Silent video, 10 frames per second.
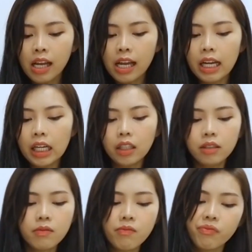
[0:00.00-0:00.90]

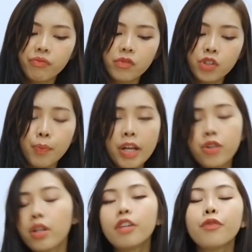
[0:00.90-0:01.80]
and
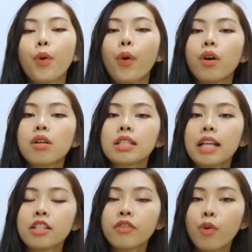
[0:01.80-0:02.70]
especially for
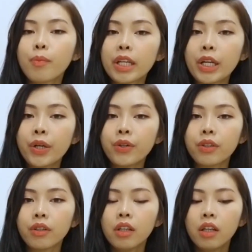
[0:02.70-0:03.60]
saxophone
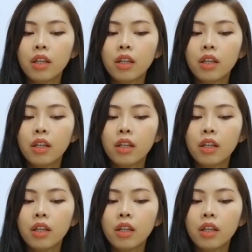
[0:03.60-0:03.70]
beginner,